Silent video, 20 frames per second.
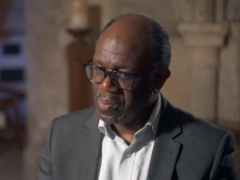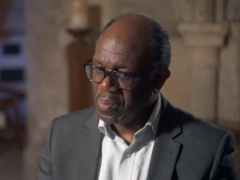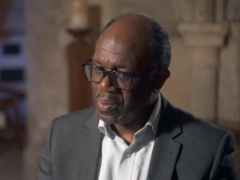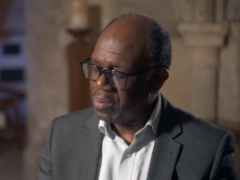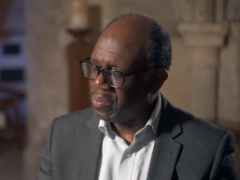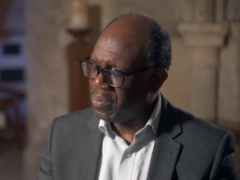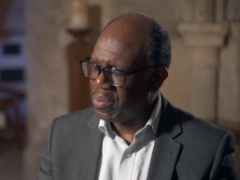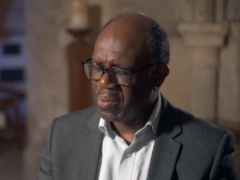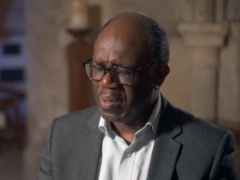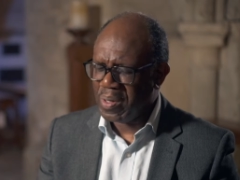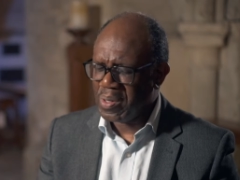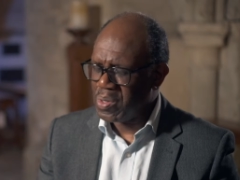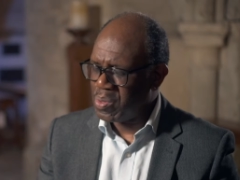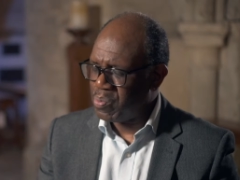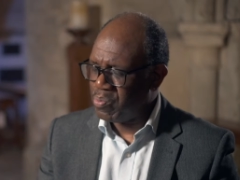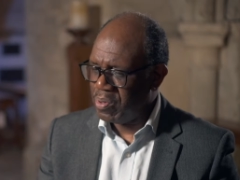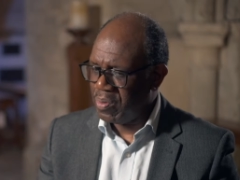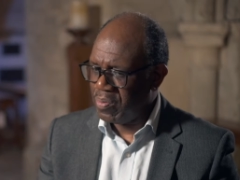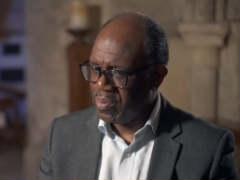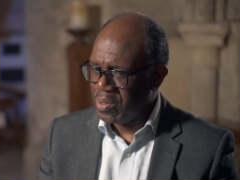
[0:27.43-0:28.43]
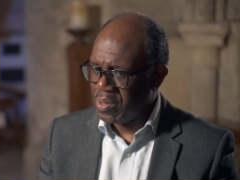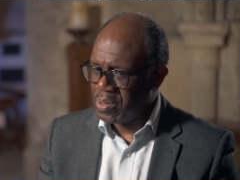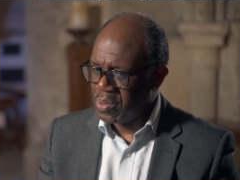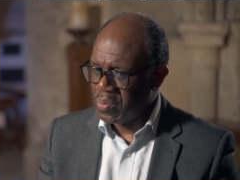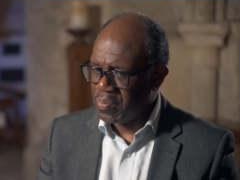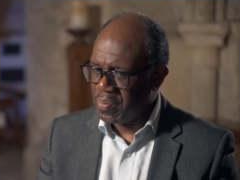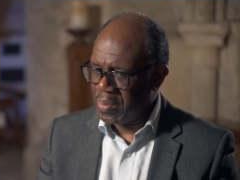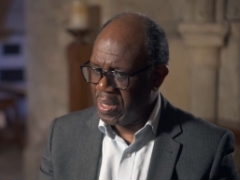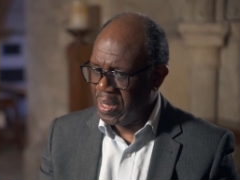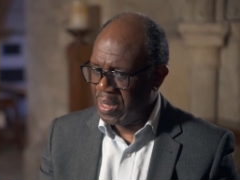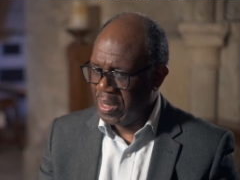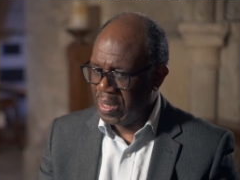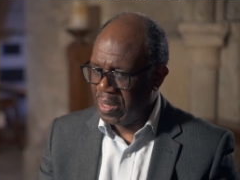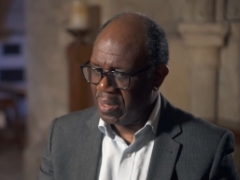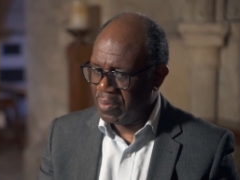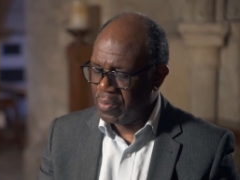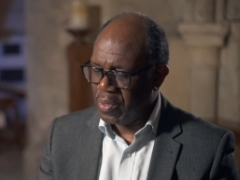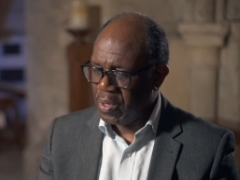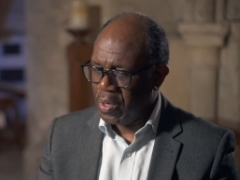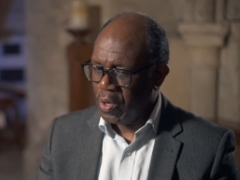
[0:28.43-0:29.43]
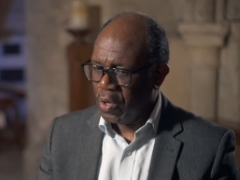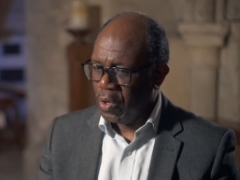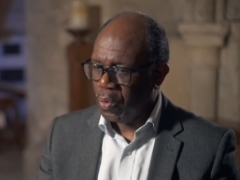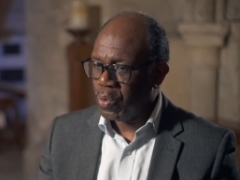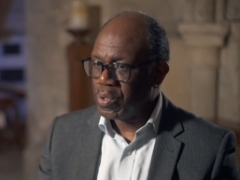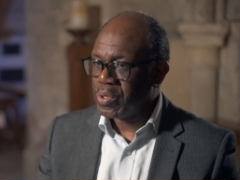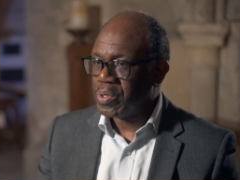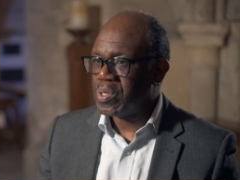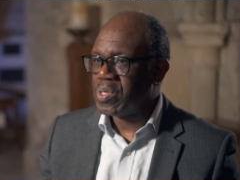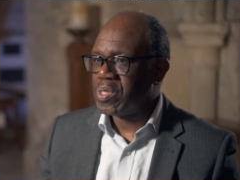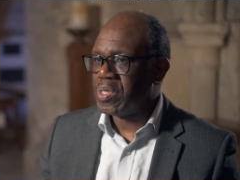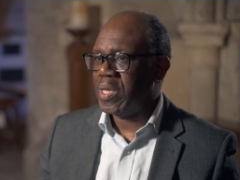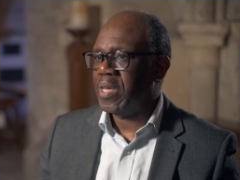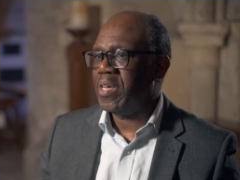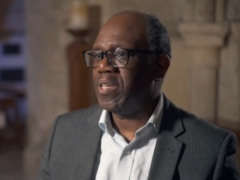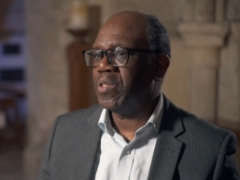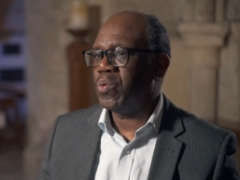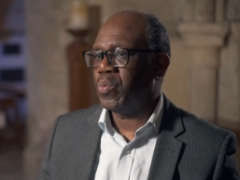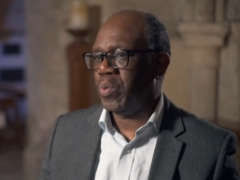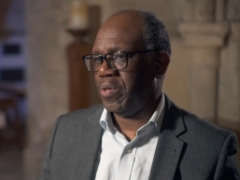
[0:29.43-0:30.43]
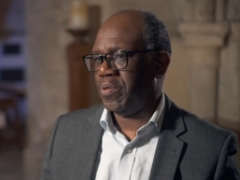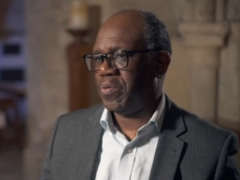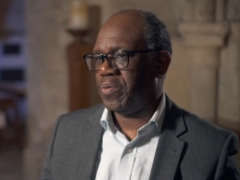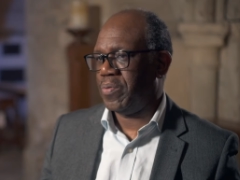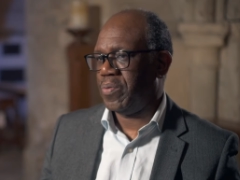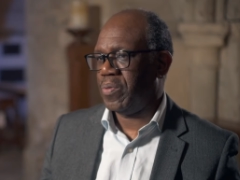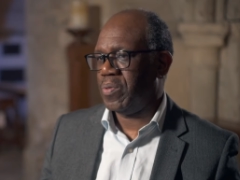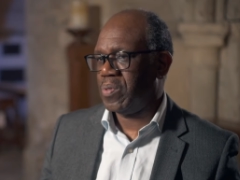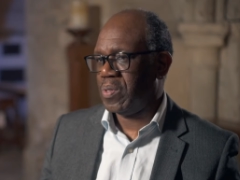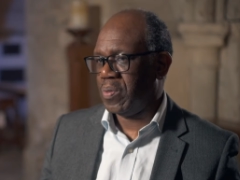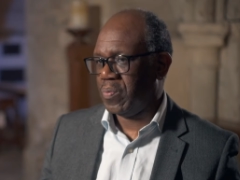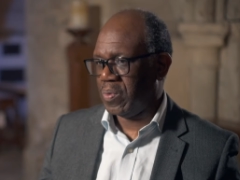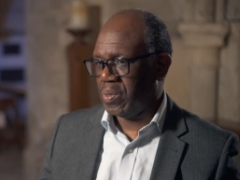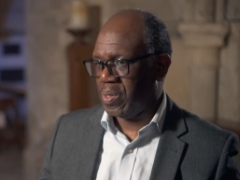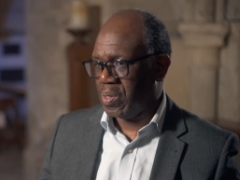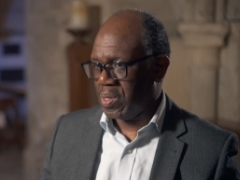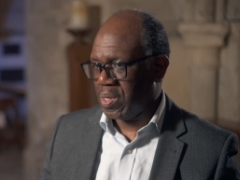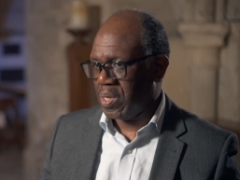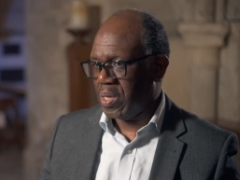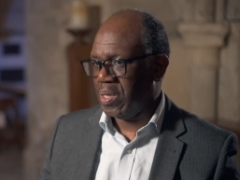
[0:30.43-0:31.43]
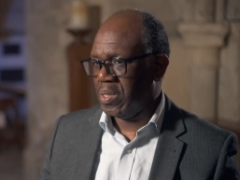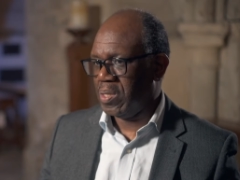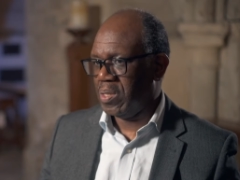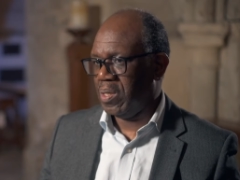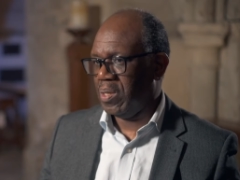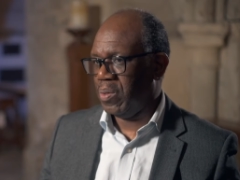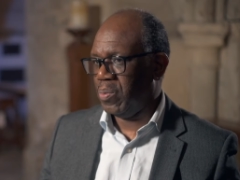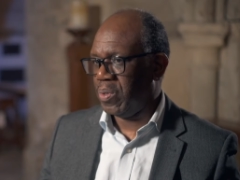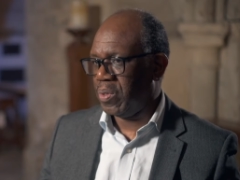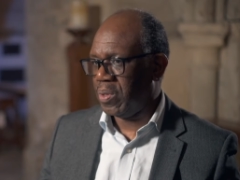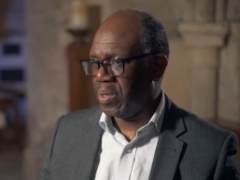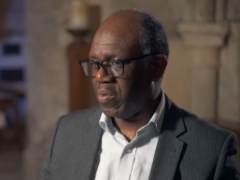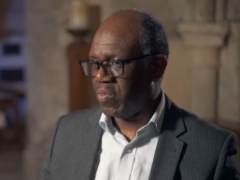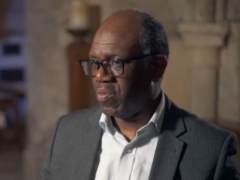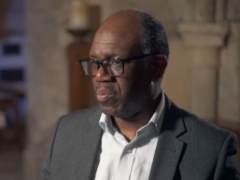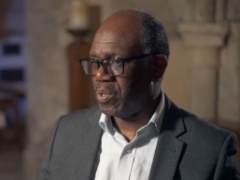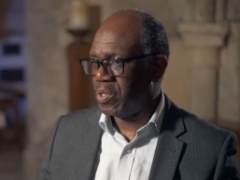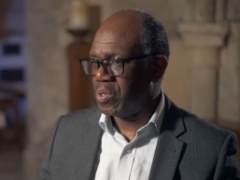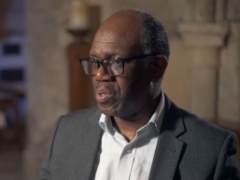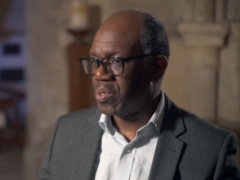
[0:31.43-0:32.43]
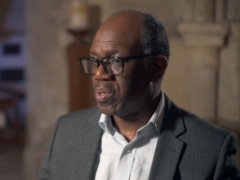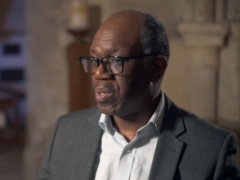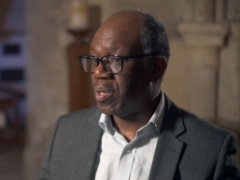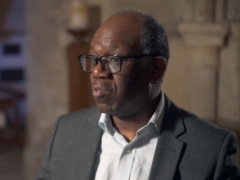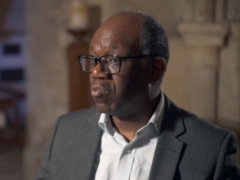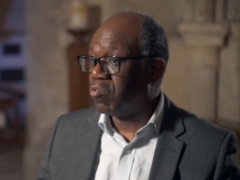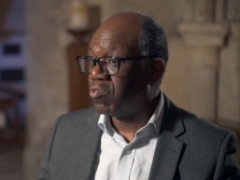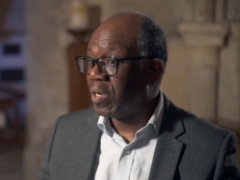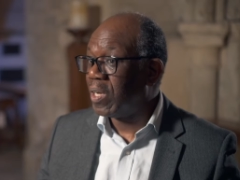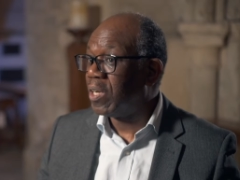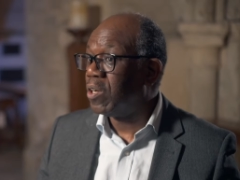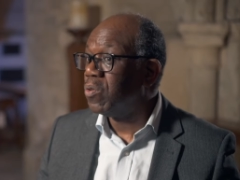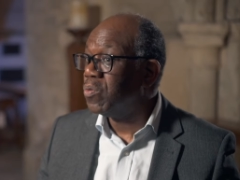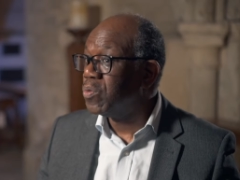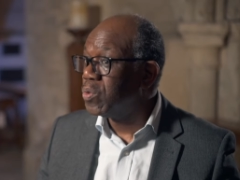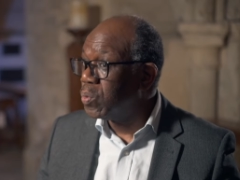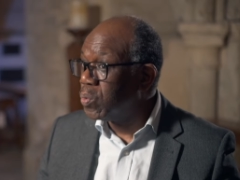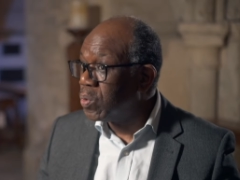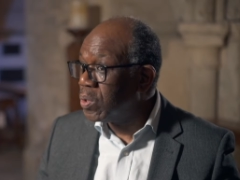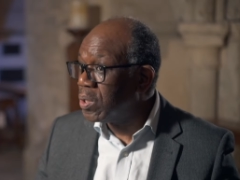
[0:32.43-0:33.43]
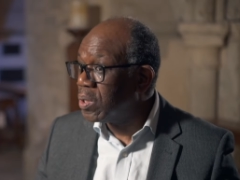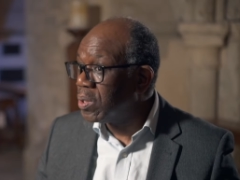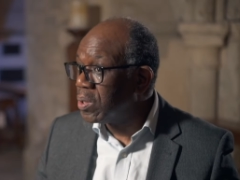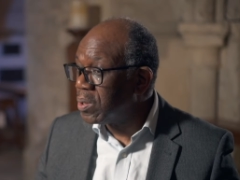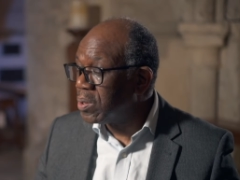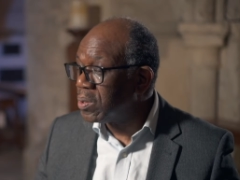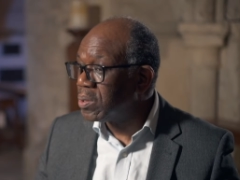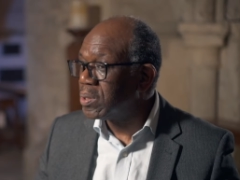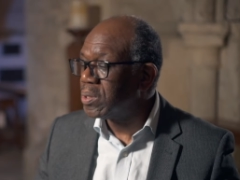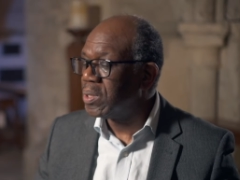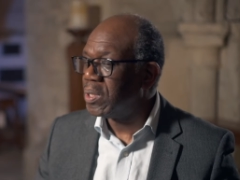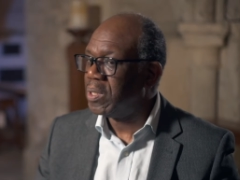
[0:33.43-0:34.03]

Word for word: One of the greatest privileges of my life was to stand with civil society, with governments around the world.